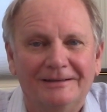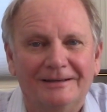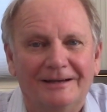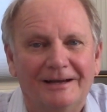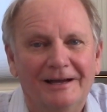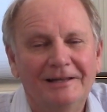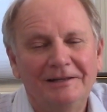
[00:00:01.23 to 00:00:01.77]

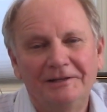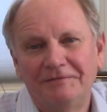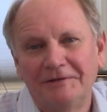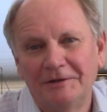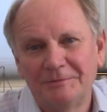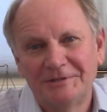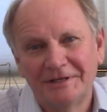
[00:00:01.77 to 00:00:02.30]
Hi, Lee
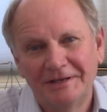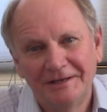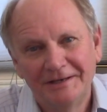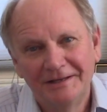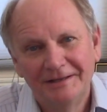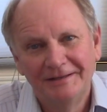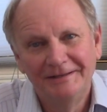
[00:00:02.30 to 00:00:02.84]
Phillips
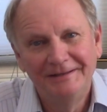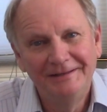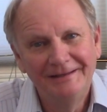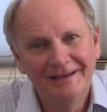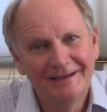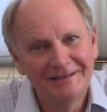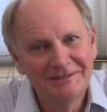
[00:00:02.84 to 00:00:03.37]
again.
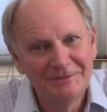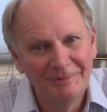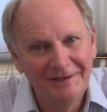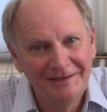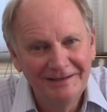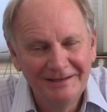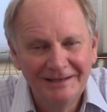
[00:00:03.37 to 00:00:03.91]
Yeah, it's
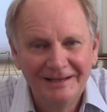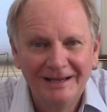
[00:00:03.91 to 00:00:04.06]
me.